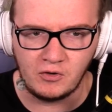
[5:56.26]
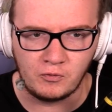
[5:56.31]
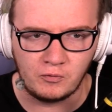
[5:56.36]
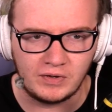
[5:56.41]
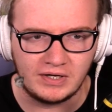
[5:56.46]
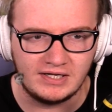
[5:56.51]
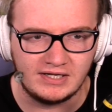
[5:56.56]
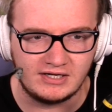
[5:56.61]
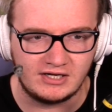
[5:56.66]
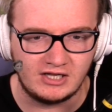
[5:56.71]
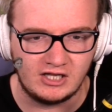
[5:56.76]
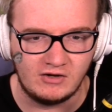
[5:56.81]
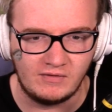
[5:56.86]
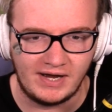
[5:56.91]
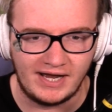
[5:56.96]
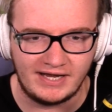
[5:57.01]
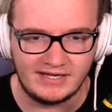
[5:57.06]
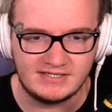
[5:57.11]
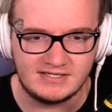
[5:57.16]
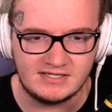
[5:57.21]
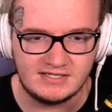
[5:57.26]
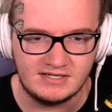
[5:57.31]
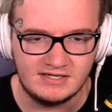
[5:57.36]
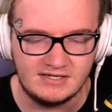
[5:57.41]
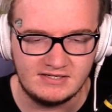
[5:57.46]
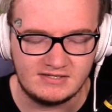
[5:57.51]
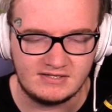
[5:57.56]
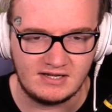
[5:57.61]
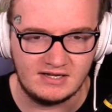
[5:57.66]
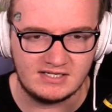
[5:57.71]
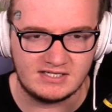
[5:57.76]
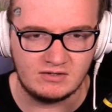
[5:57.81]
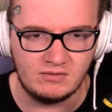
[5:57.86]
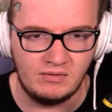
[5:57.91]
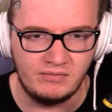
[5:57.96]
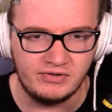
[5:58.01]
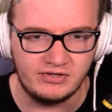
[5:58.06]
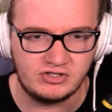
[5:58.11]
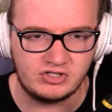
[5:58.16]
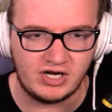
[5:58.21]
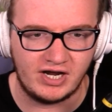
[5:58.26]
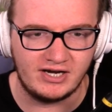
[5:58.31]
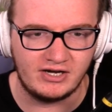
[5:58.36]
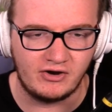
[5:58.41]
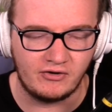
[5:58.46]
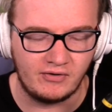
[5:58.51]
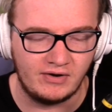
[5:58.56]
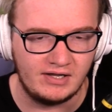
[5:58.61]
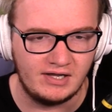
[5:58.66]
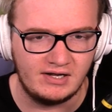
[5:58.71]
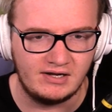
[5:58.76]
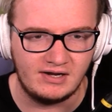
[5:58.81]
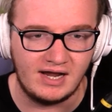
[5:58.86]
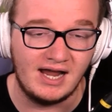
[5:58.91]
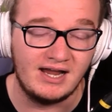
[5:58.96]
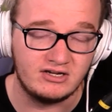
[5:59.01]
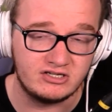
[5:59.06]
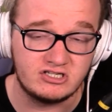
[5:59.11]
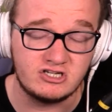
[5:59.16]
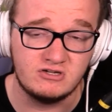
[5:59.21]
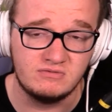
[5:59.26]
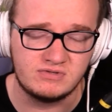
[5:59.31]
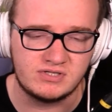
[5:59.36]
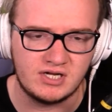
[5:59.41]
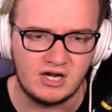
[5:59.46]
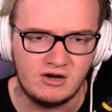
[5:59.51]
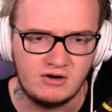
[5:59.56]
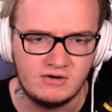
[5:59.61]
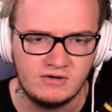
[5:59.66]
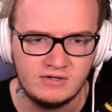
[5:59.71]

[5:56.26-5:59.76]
Gorilla Glue ads. Is it the one with the giant gorilla? I assume so.